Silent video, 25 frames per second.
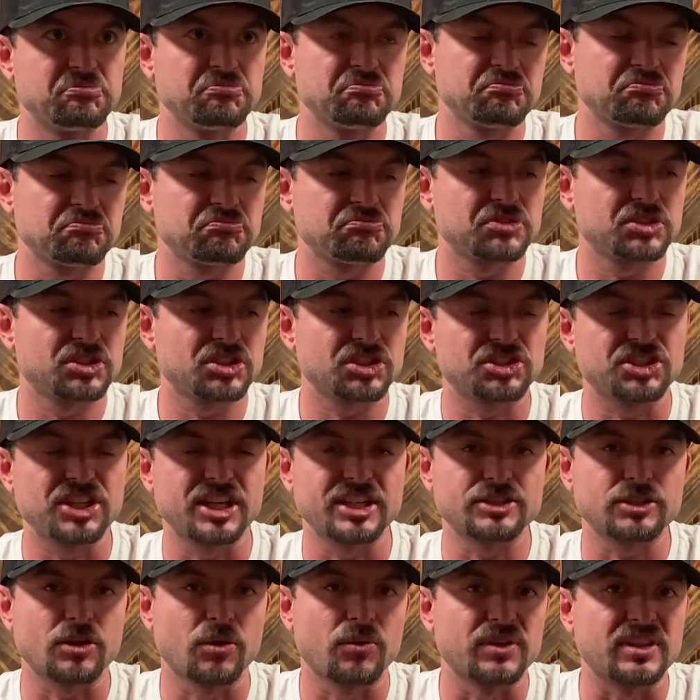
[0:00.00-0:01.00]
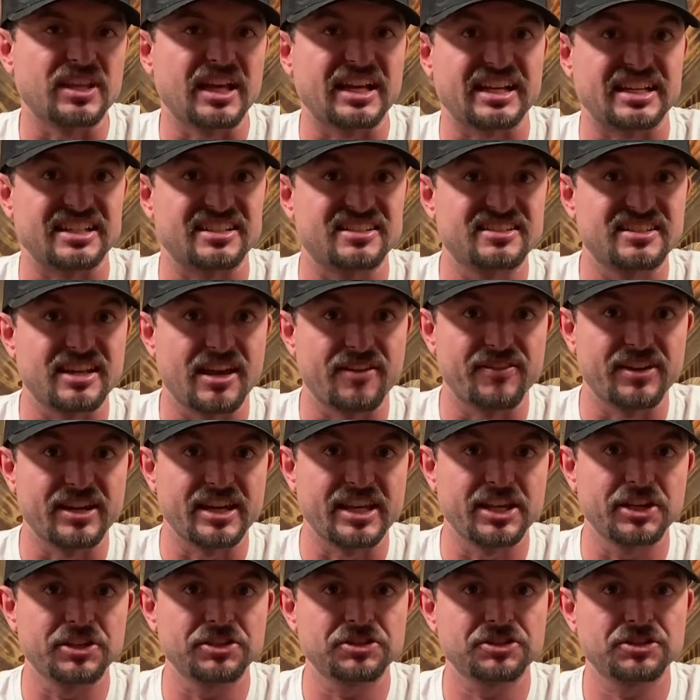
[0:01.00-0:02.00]
suggest going like a seven
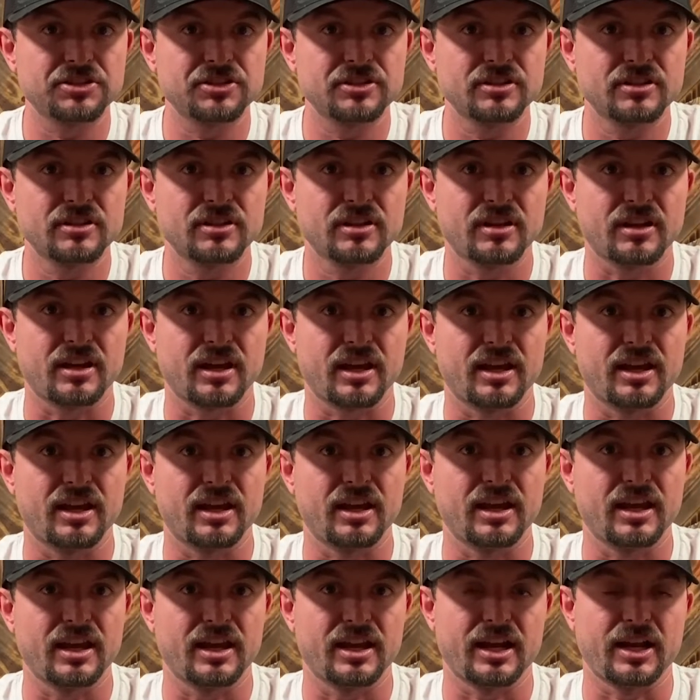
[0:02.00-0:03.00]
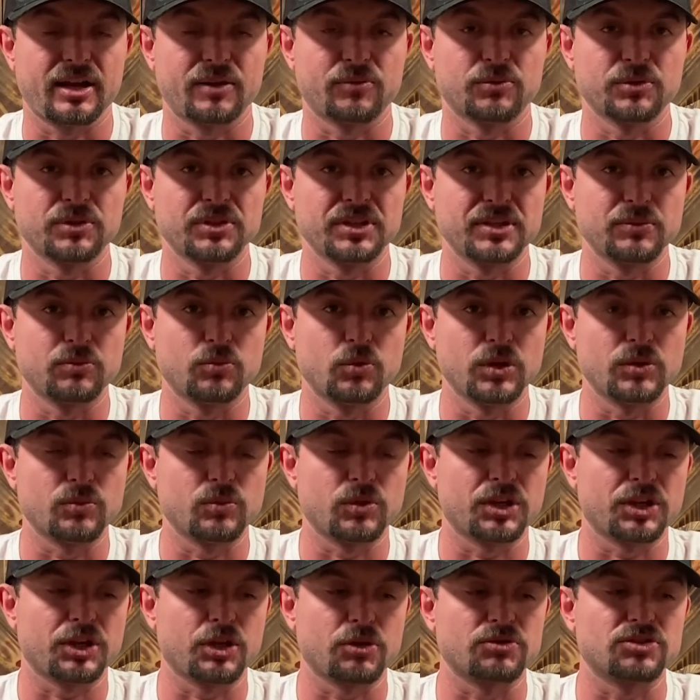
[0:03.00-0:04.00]
inch, and, and I really wouldn't want to
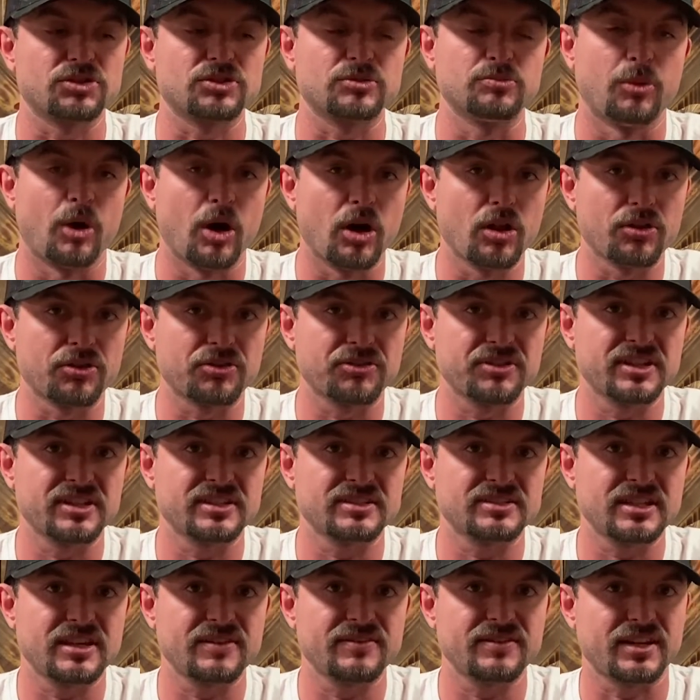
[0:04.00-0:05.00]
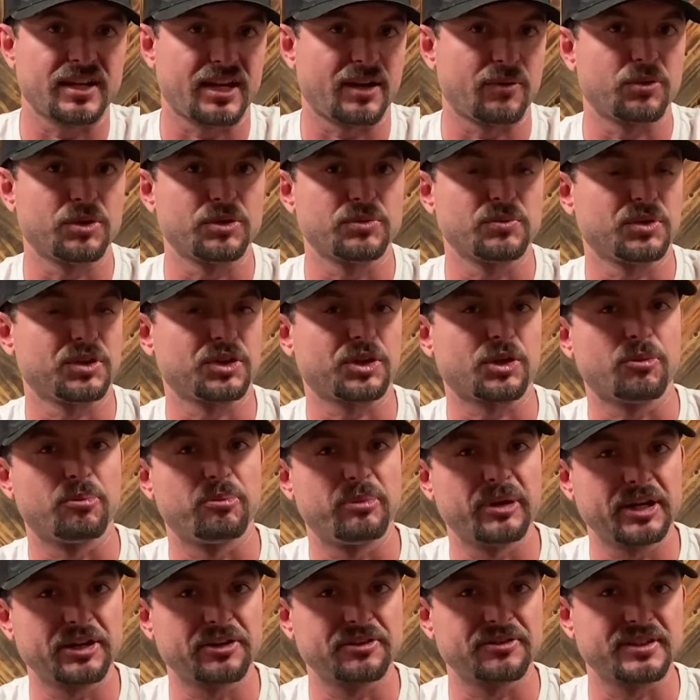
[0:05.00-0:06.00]
go smaller than a seven, and I wouldn't want to go
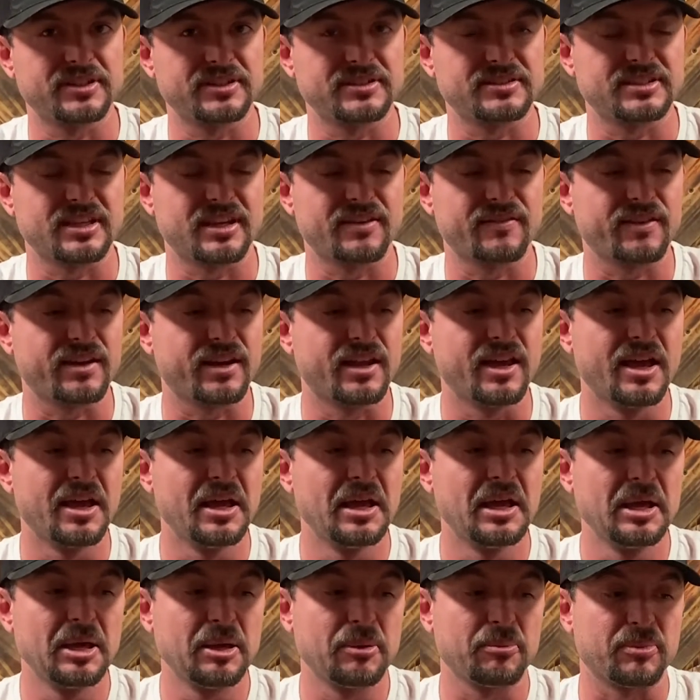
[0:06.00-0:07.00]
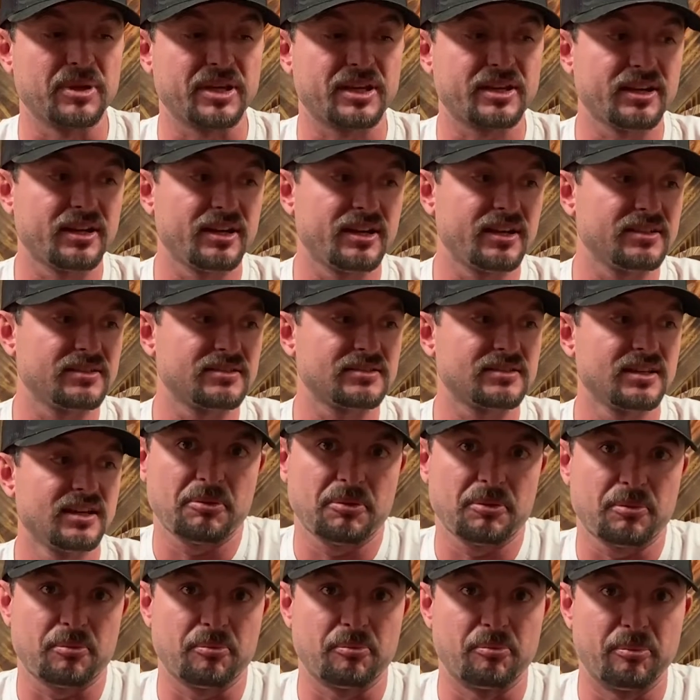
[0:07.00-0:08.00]
bigger than a seven, because
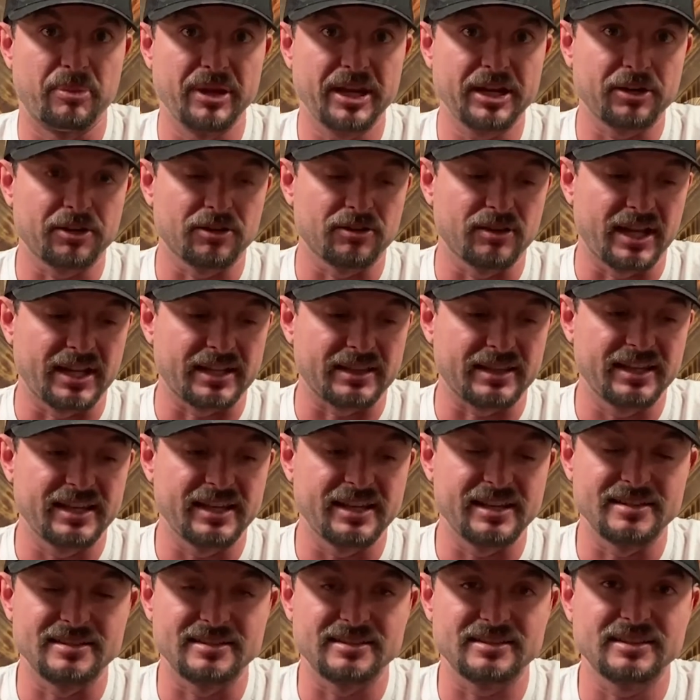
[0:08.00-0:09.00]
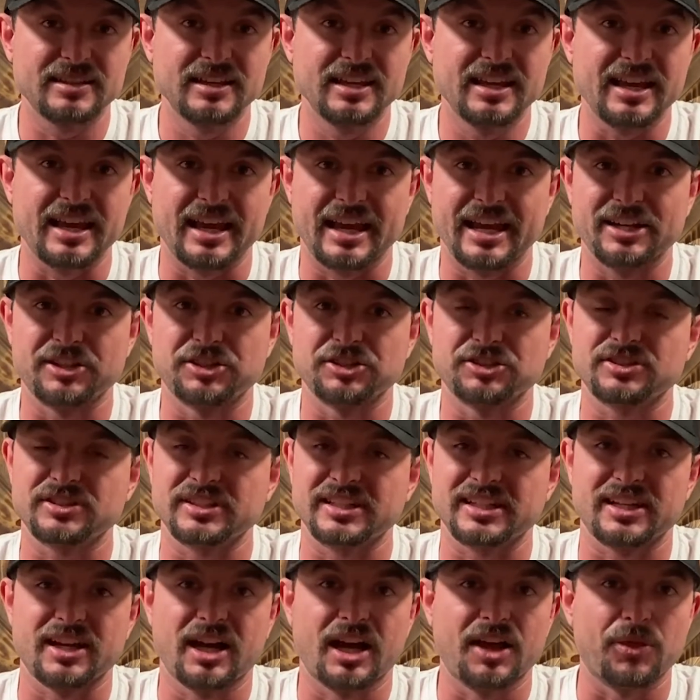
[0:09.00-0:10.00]
bigger like this it just it
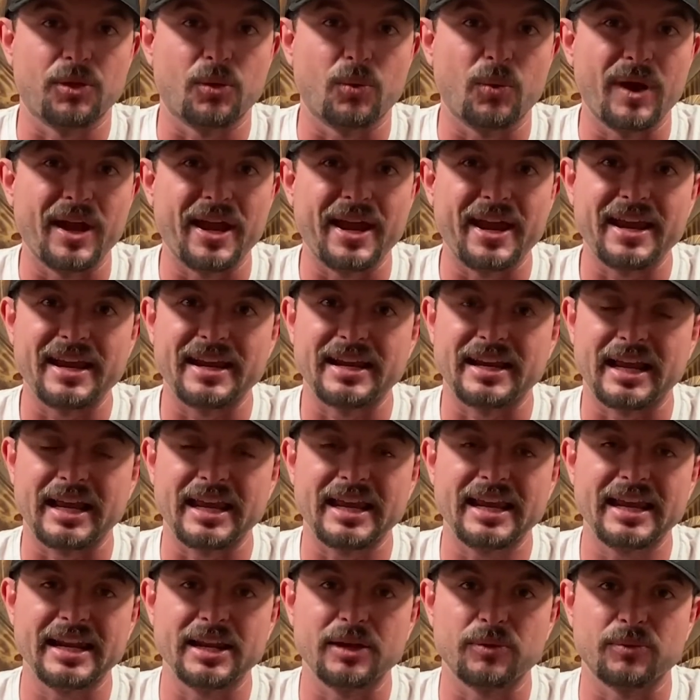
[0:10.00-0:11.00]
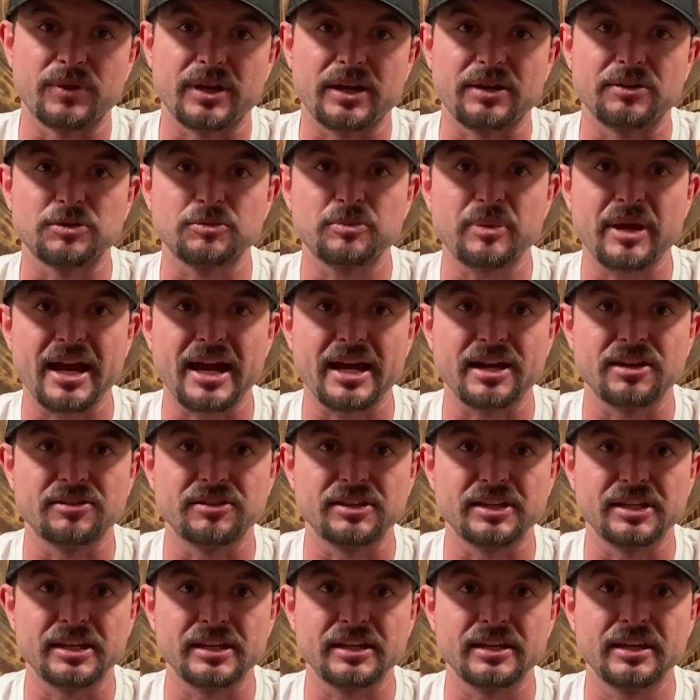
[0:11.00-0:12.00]
got in the way and I hit it when I was
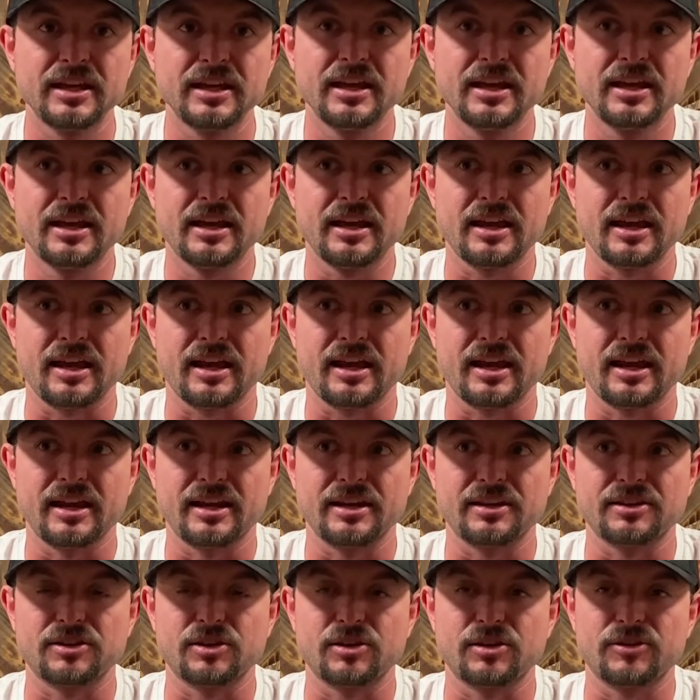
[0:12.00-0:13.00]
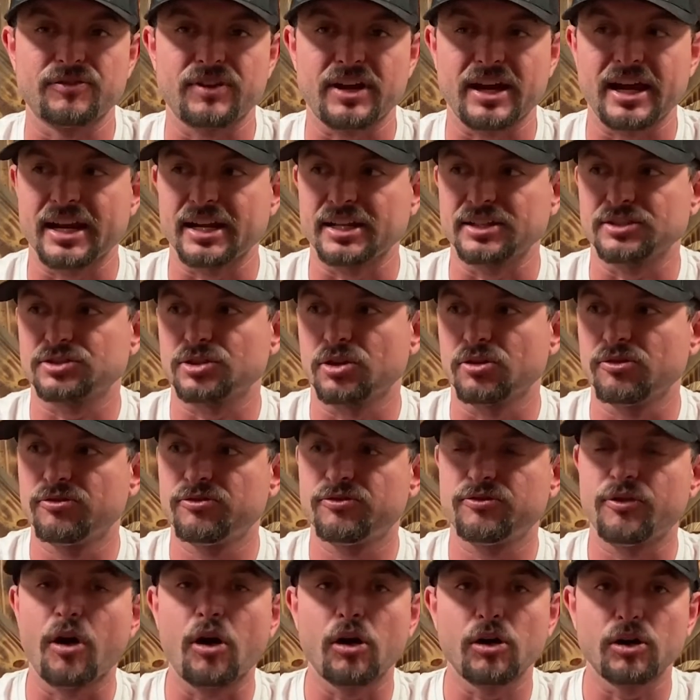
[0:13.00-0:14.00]
paddling and you know if I had it so
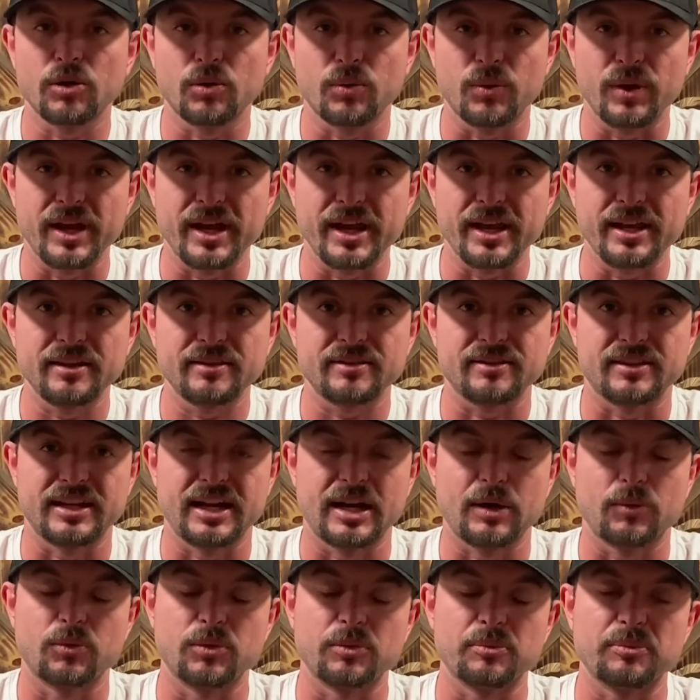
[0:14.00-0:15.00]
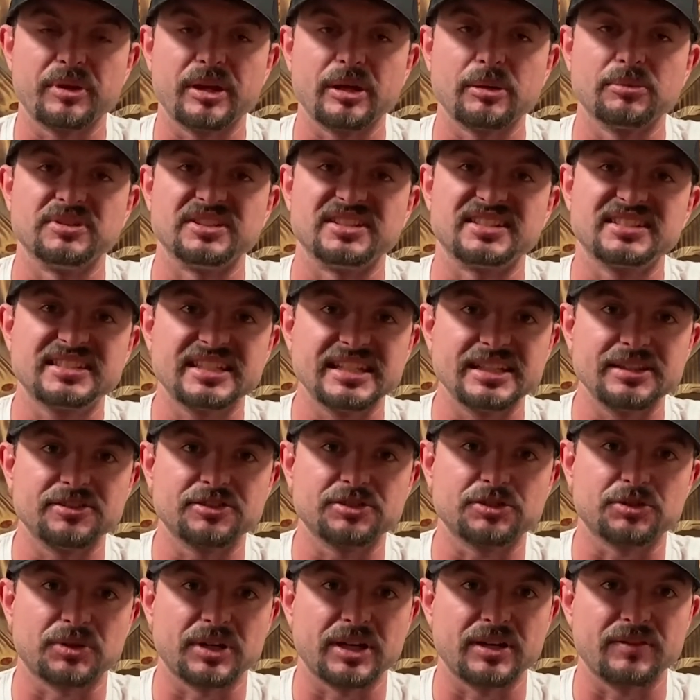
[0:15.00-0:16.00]
far away then I wouldn't be able to see the
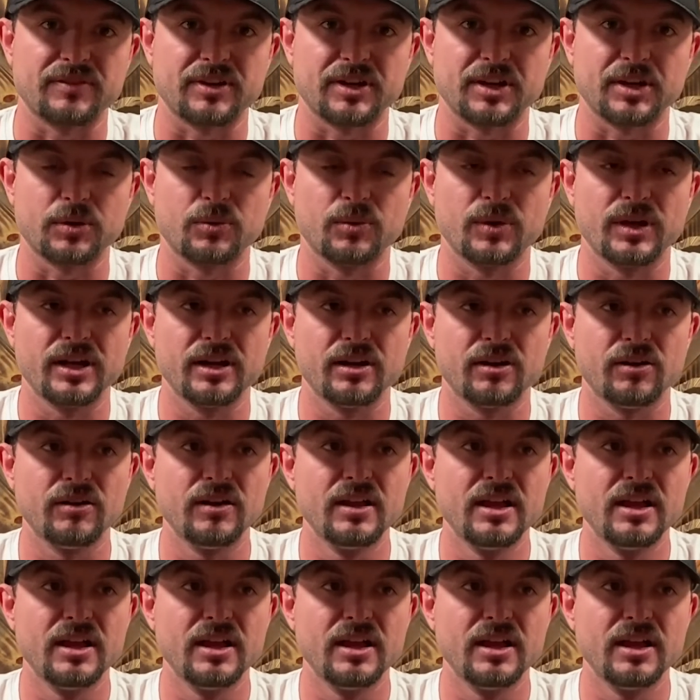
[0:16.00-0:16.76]
screen very well